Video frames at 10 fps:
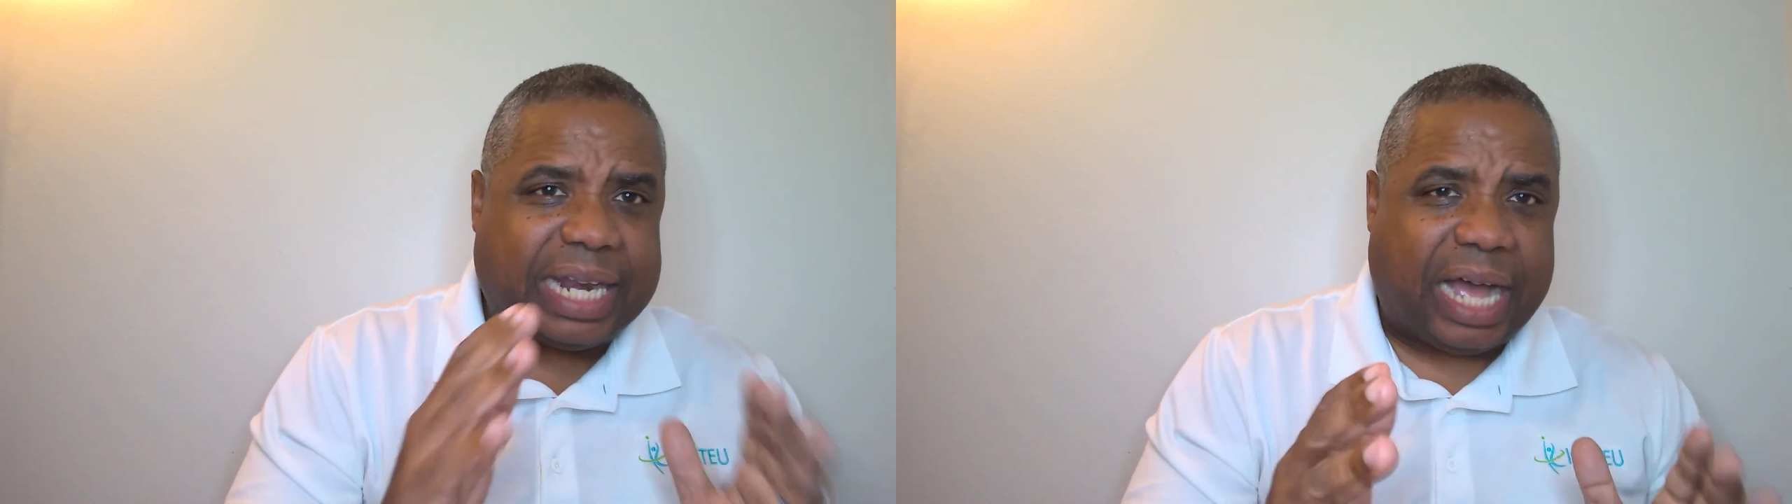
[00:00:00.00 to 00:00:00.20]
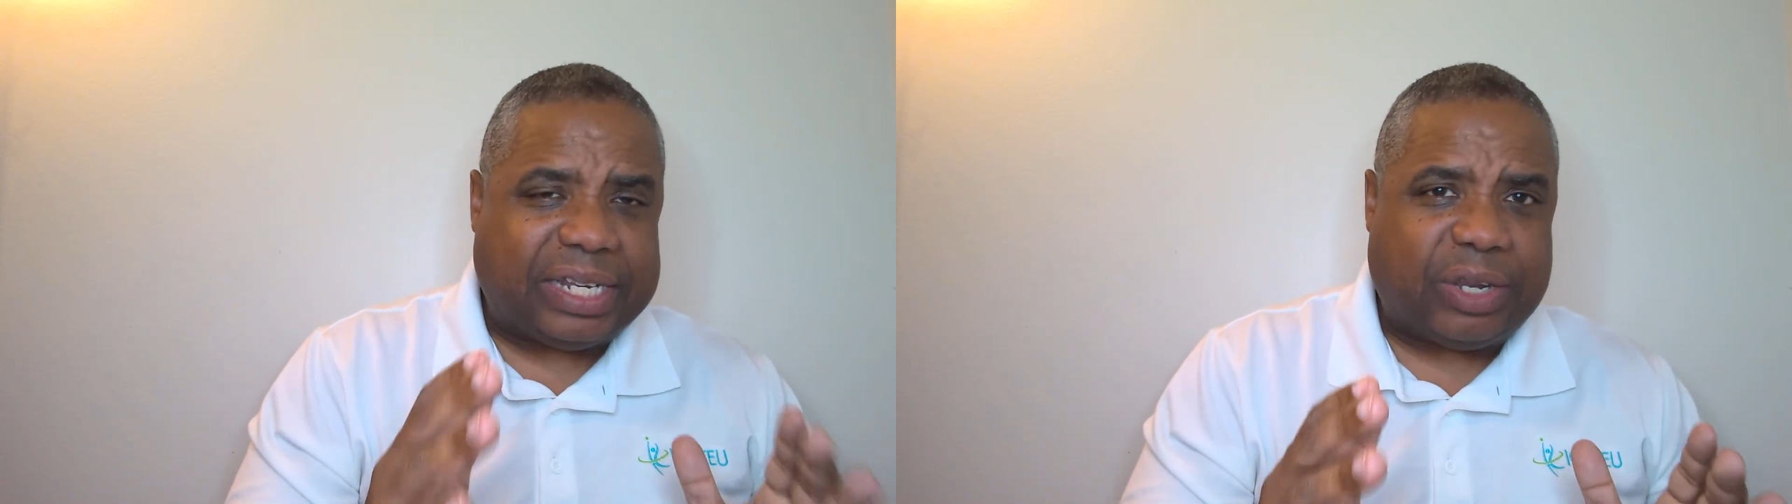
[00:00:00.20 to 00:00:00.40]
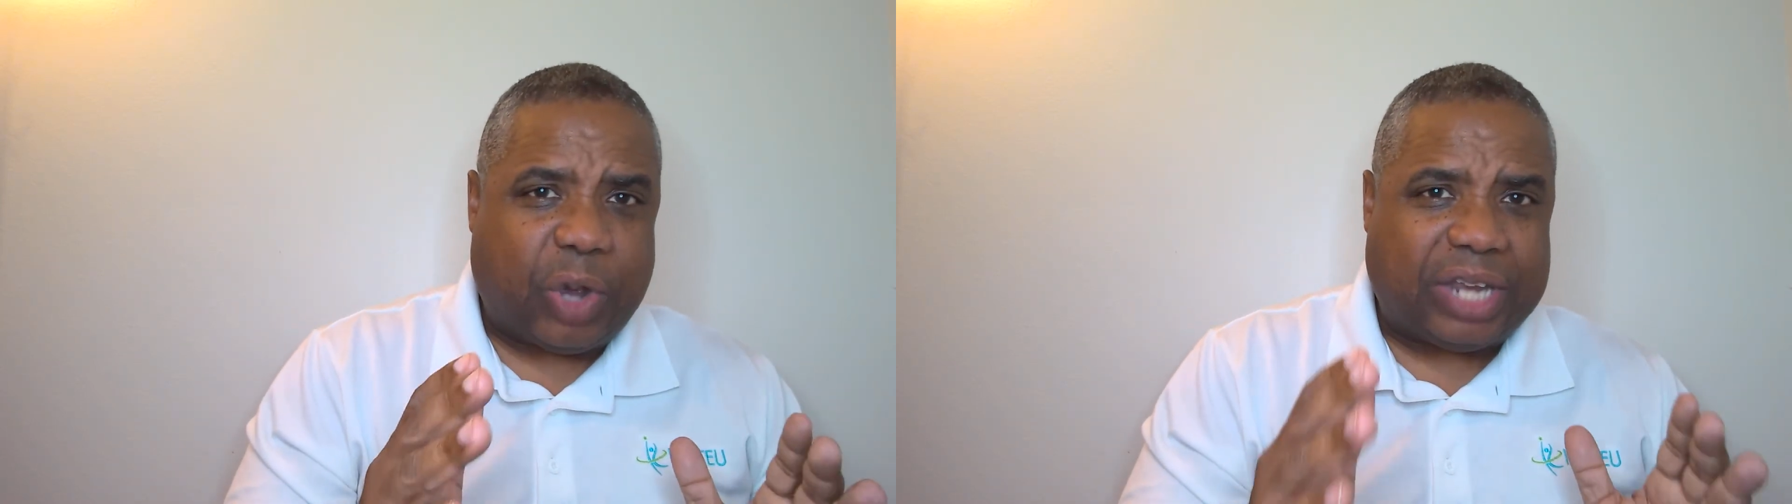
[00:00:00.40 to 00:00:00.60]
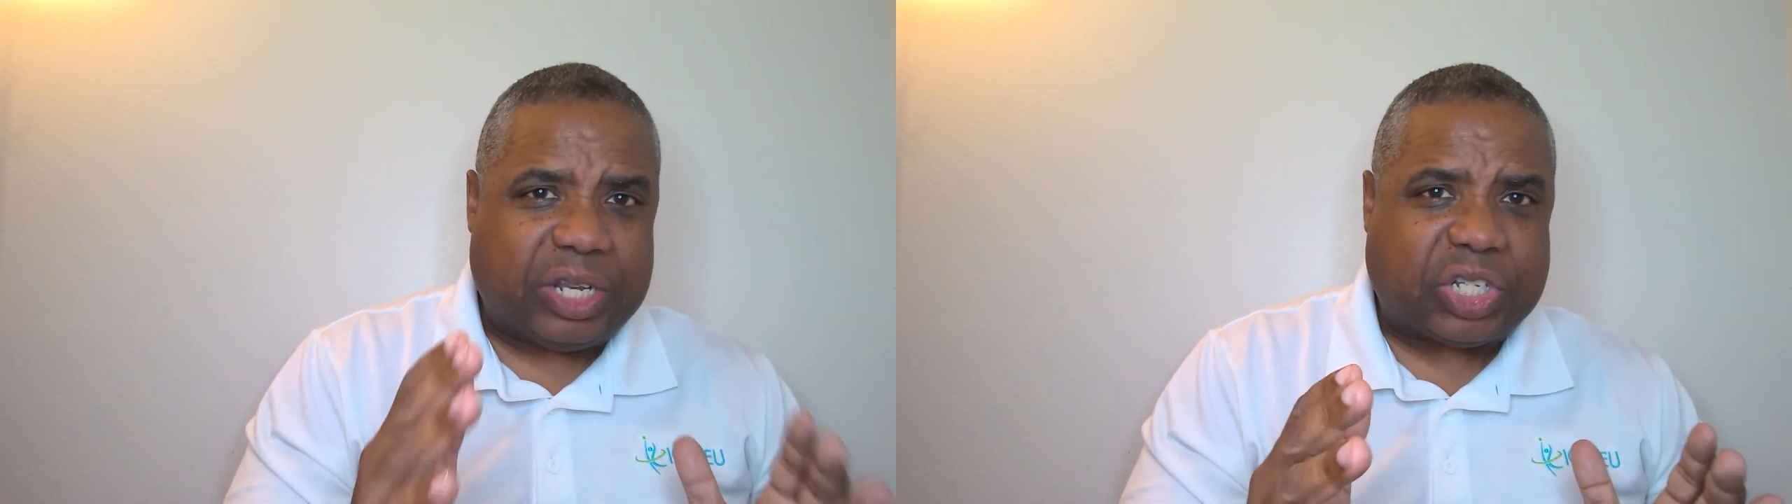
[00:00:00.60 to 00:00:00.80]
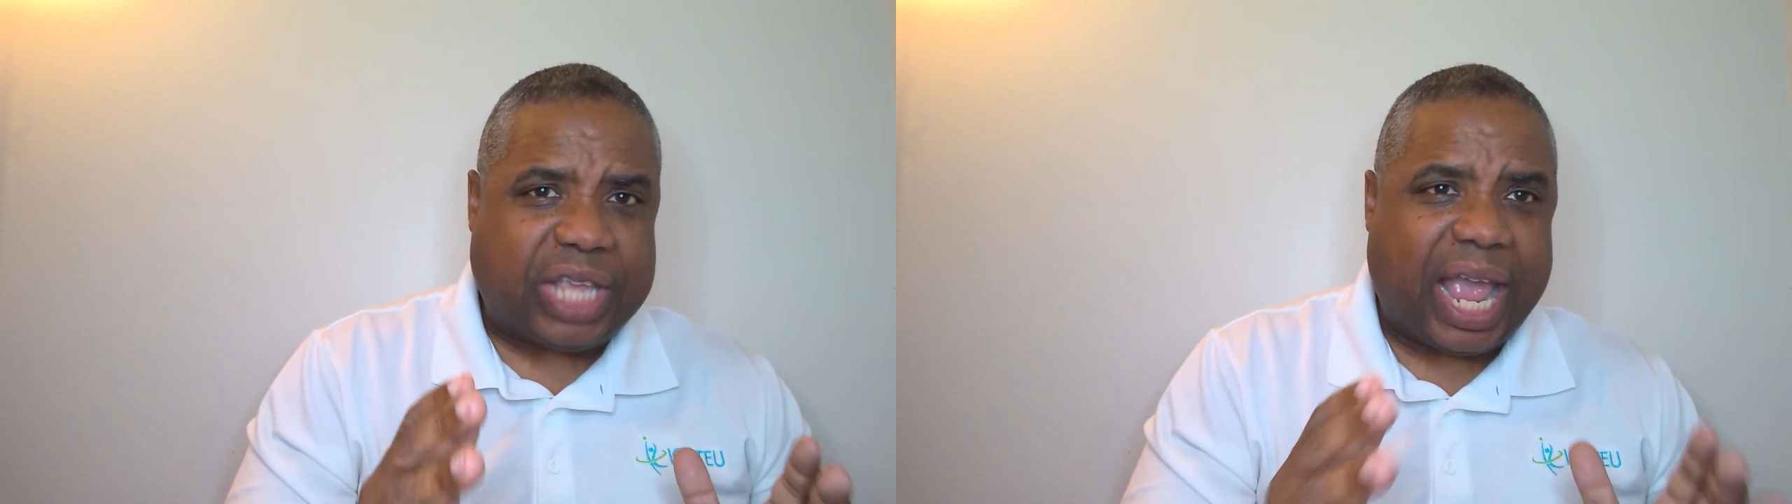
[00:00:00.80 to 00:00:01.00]

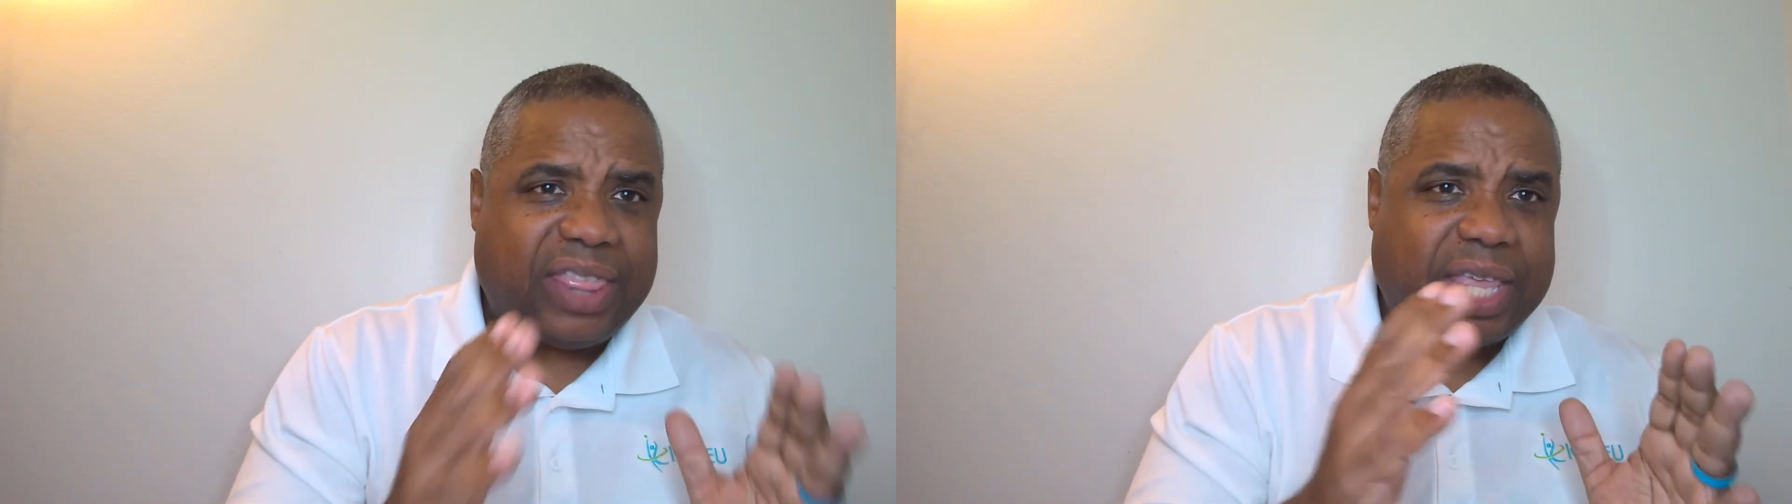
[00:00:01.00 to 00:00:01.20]
understand